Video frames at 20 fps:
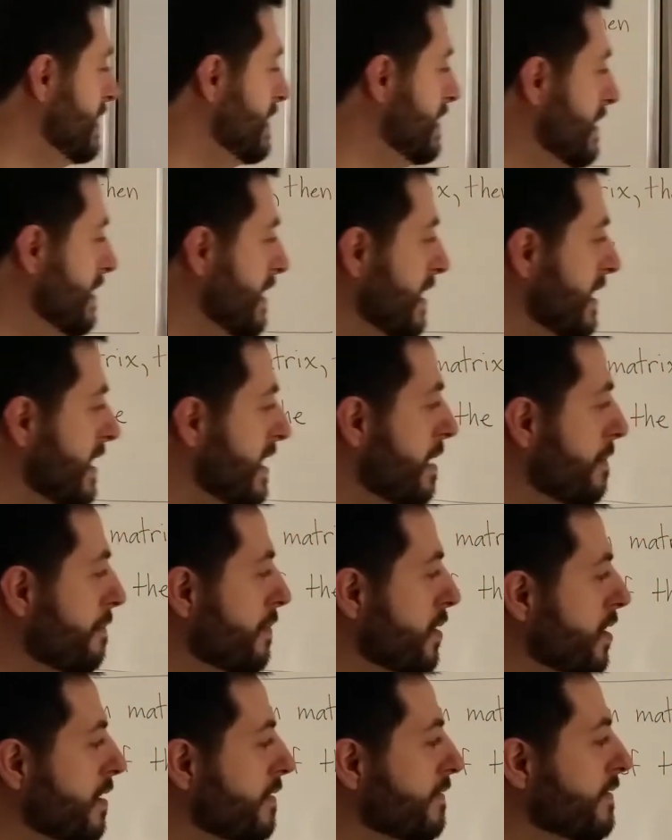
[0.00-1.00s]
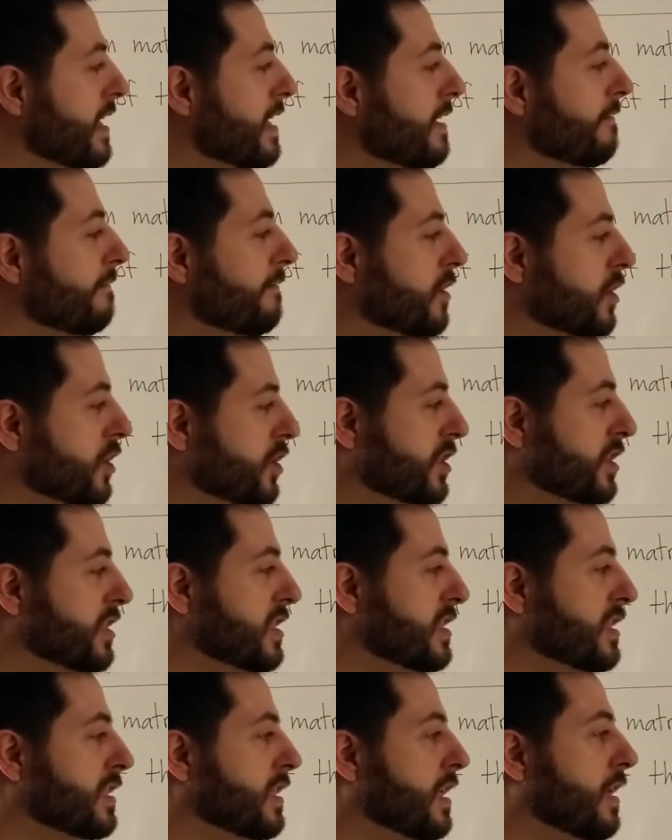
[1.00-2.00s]
is the set of
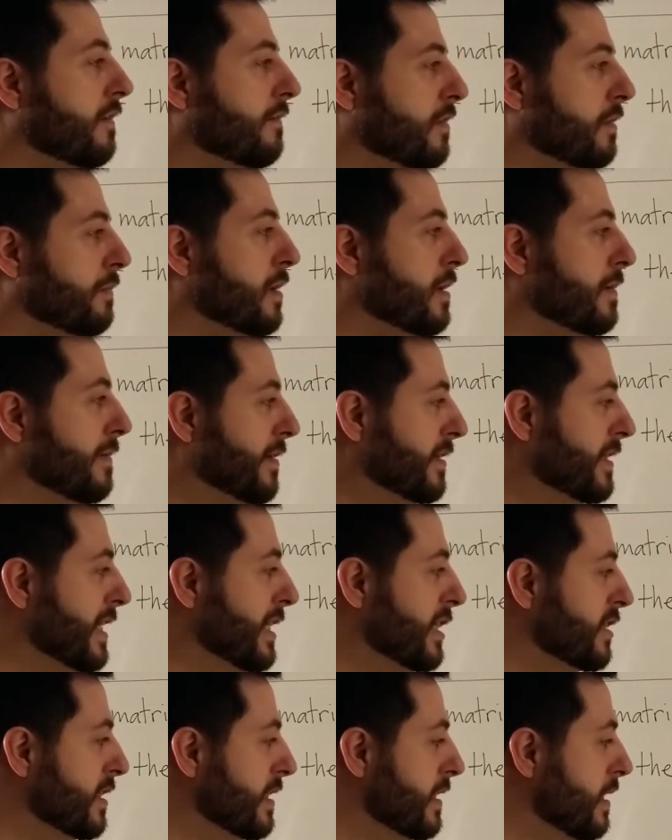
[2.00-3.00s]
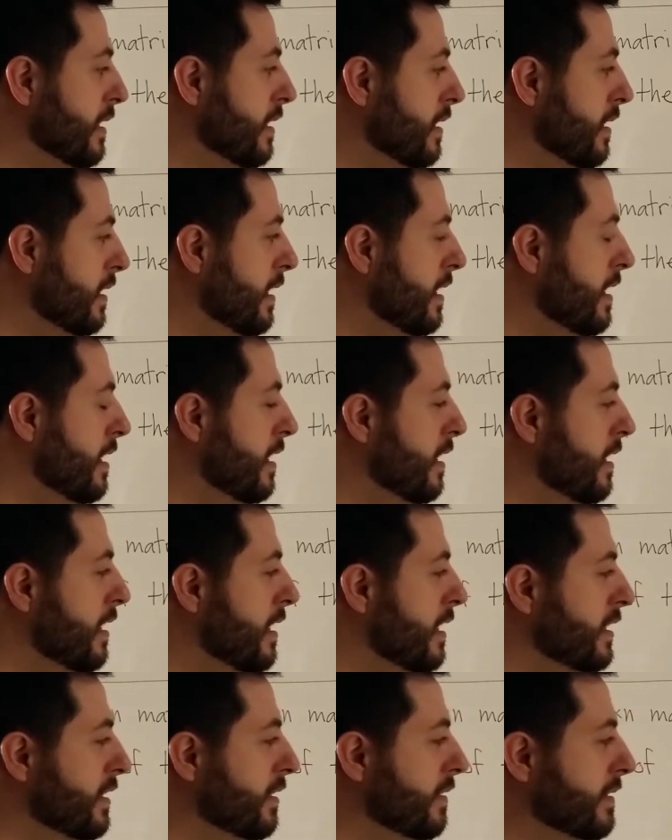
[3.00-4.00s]
inversions of the permutation.
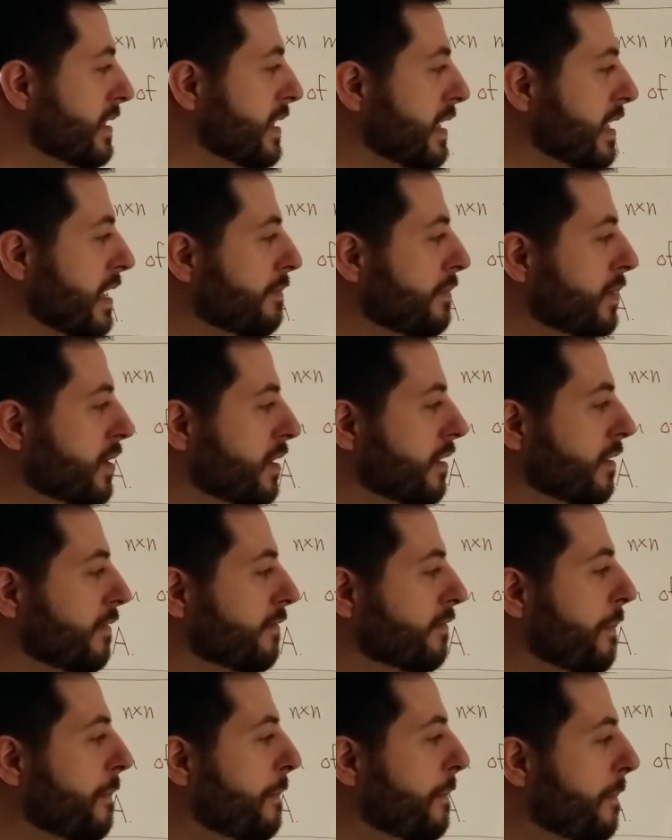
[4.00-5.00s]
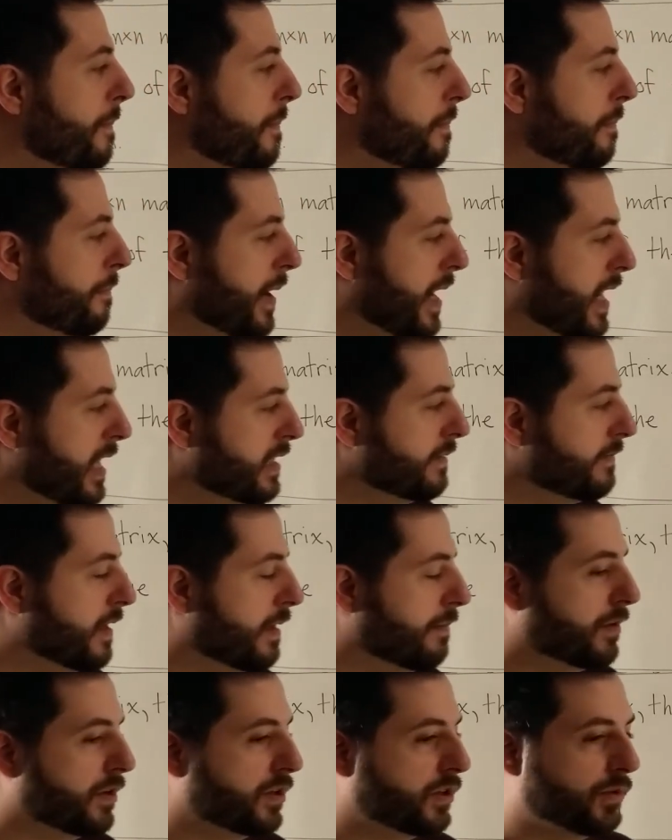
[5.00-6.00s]
So it's the number of pairs of
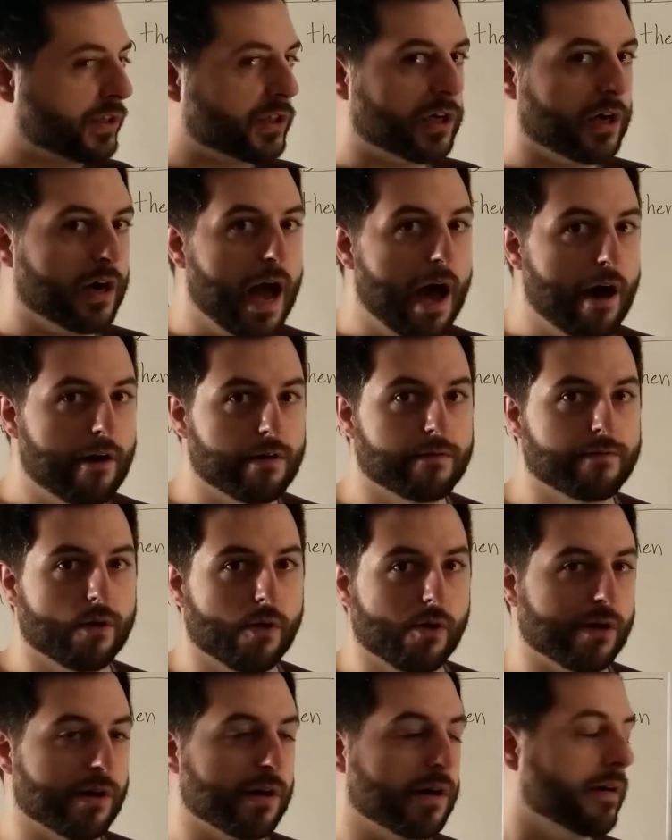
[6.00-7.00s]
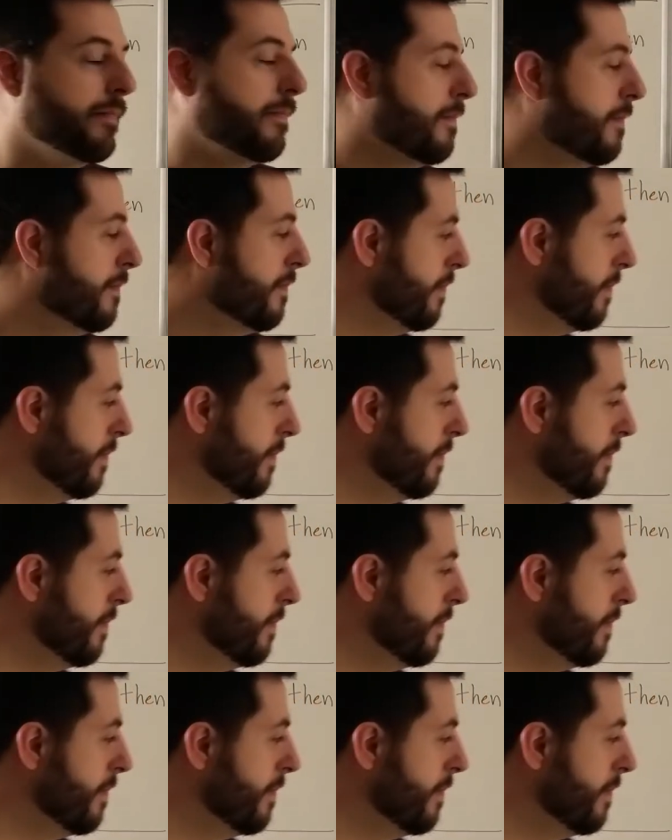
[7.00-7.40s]
numbers which are out of order.